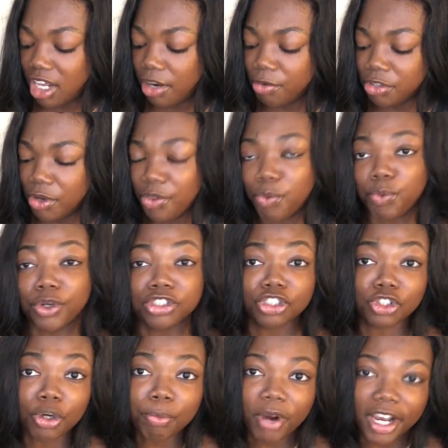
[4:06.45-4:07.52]
I don't know the
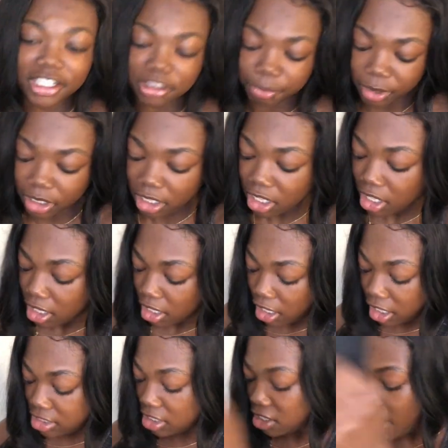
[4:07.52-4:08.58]
original price, but
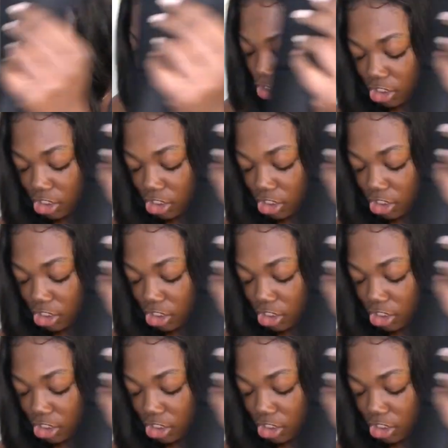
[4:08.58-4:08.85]
it's a lot